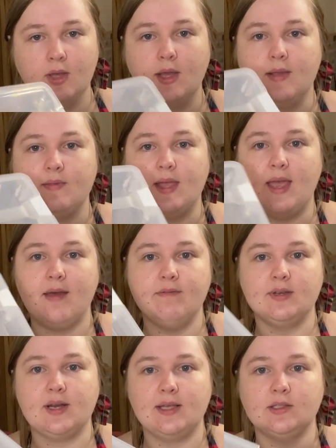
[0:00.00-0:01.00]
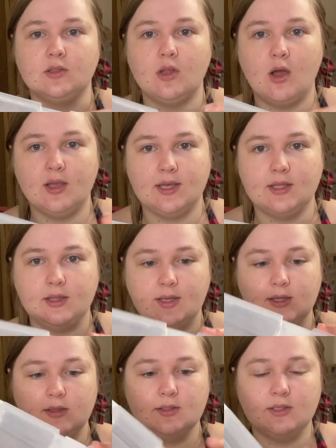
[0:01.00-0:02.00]
and they have the nice locking
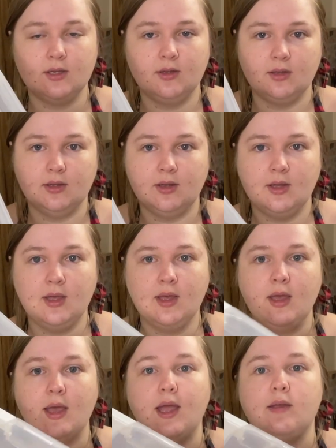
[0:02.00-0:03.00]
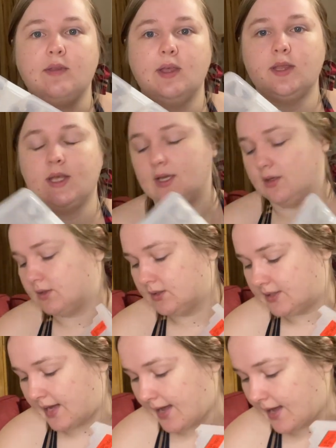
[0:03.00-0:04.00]
lids, and then they
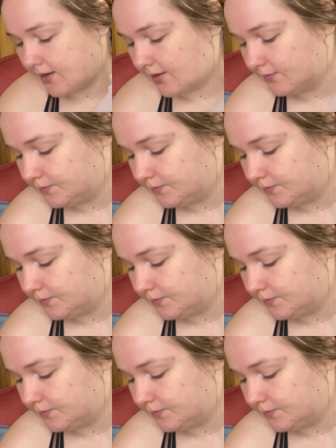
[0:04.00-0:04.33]
stack.